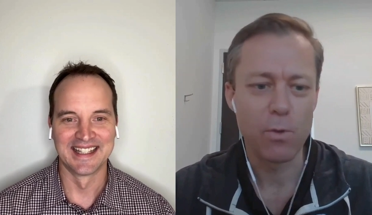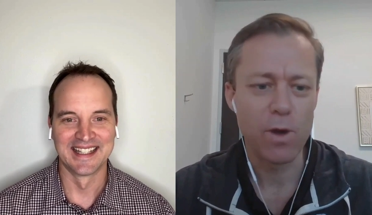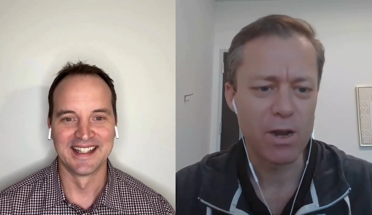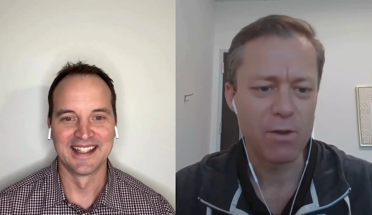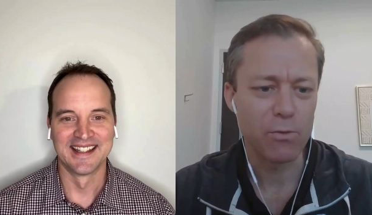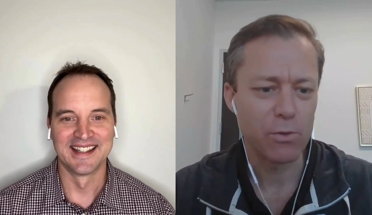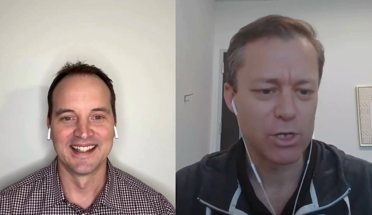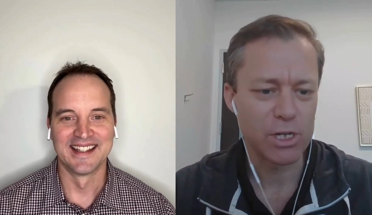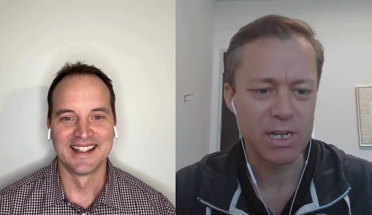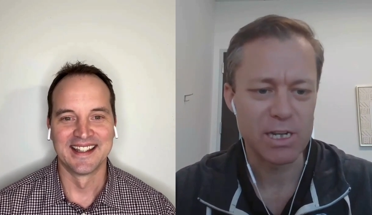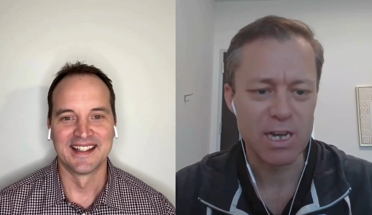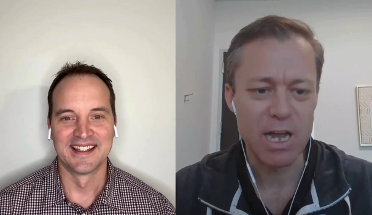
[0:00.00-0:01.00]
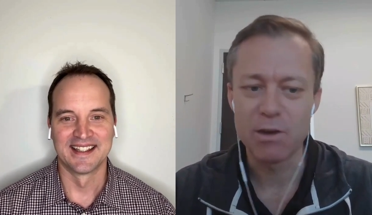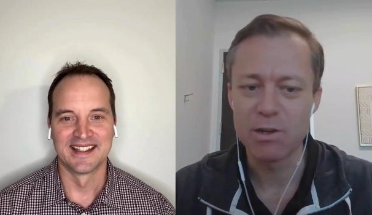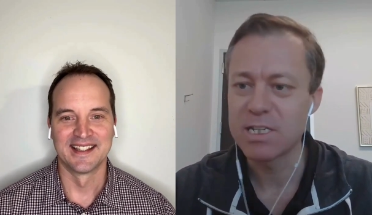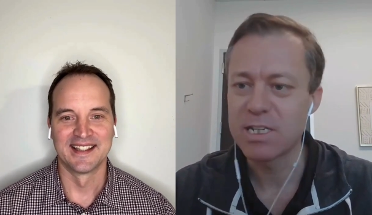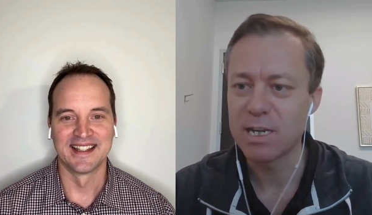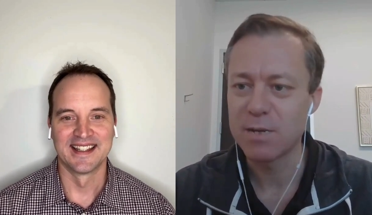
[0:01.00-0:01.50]
Speaker 1: One, unfortunately, is now a
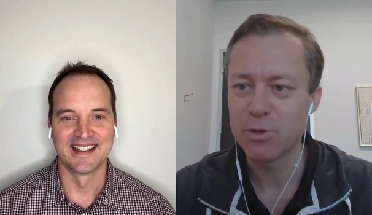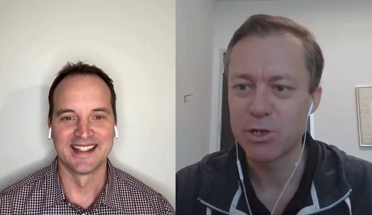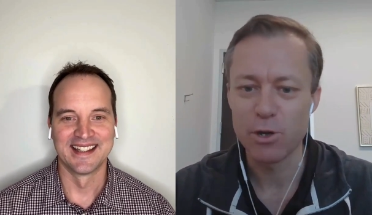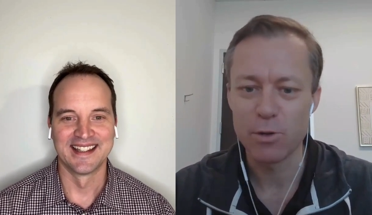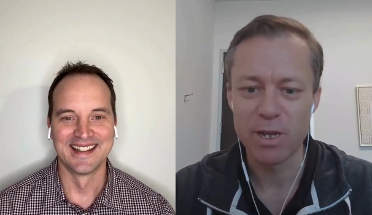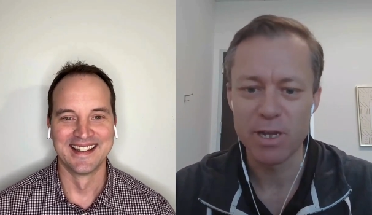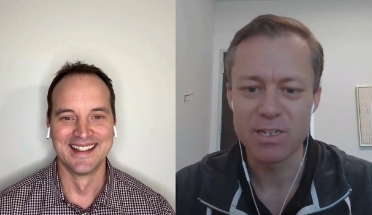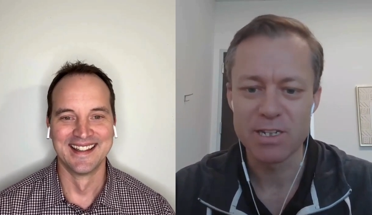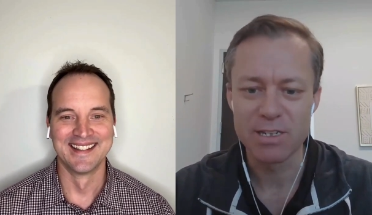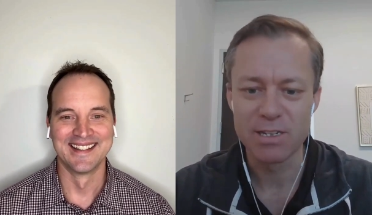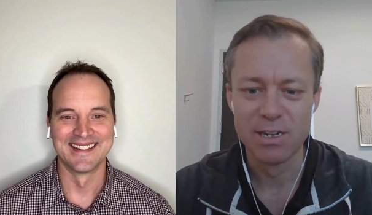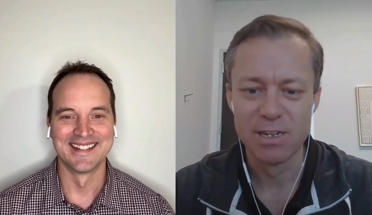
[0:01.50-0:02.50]
sleep shirt because